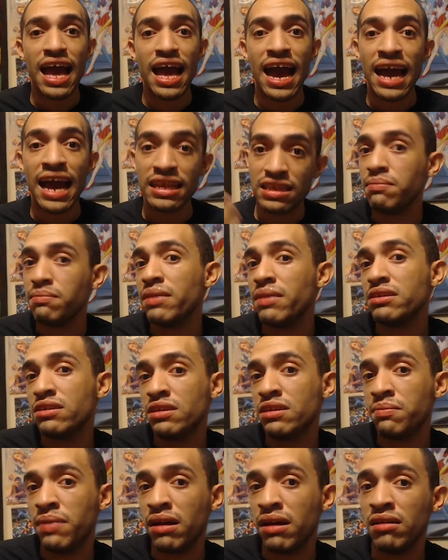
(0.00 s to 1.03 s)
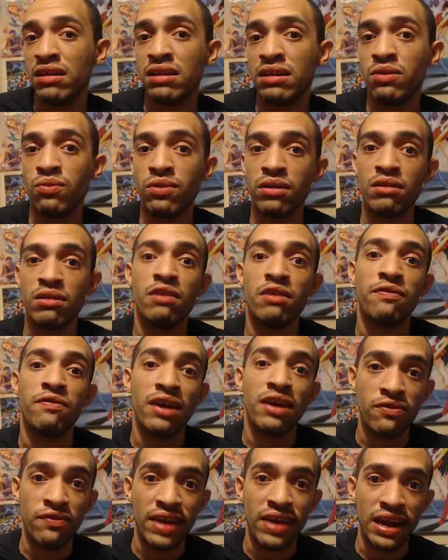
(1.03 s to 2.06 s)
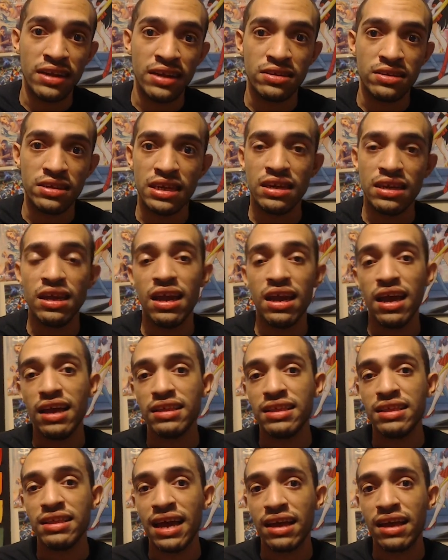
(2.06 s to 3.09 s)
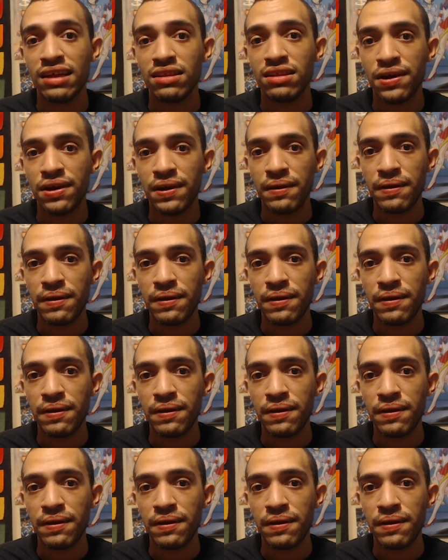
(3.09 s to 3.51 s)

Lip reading: I did mention about in the world of Final Fantasy that